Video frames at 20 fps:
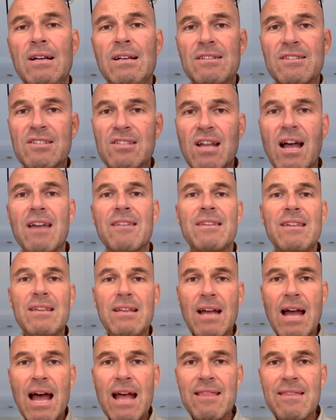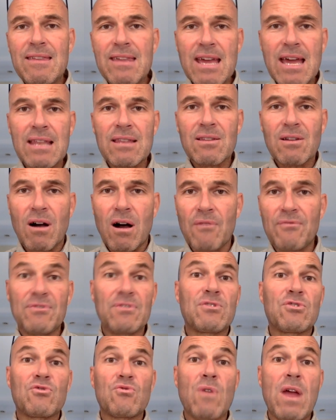starting at the end of the
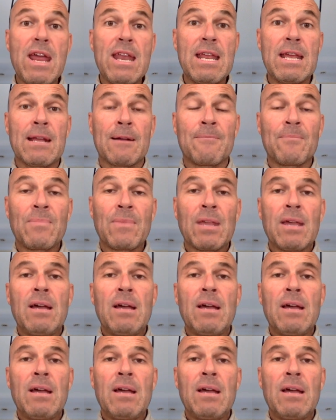training.